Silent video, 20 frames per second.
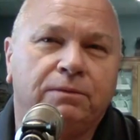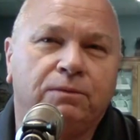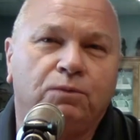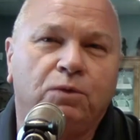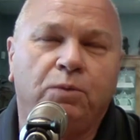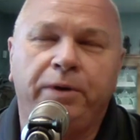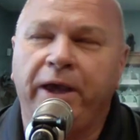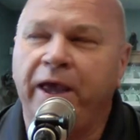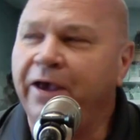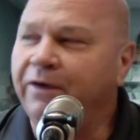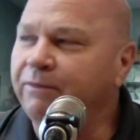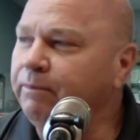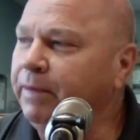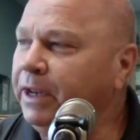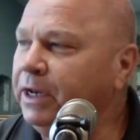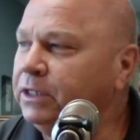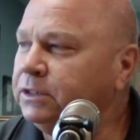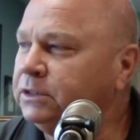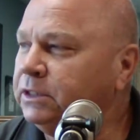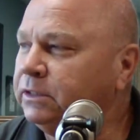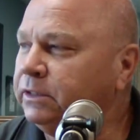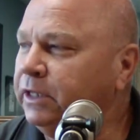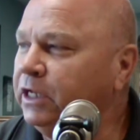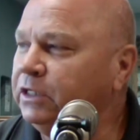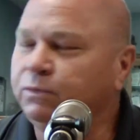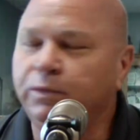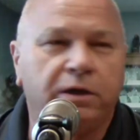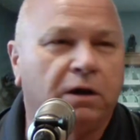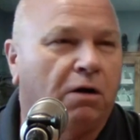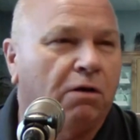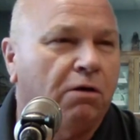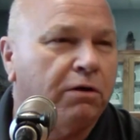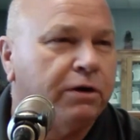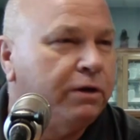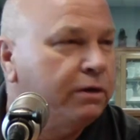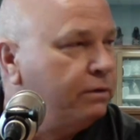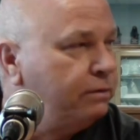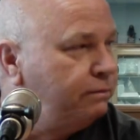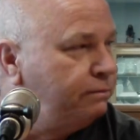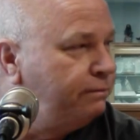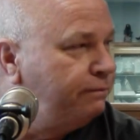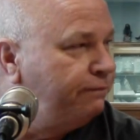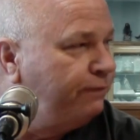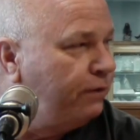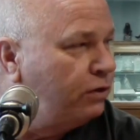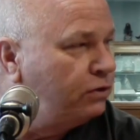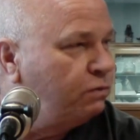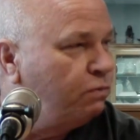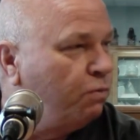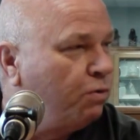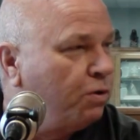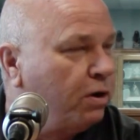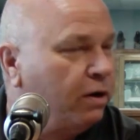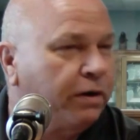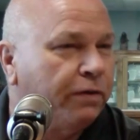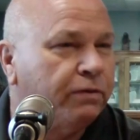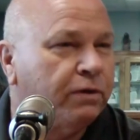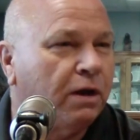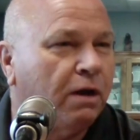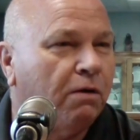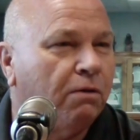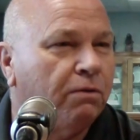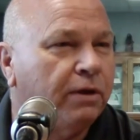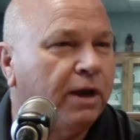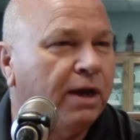When we have meetings and things, we argue and fuss at one another and all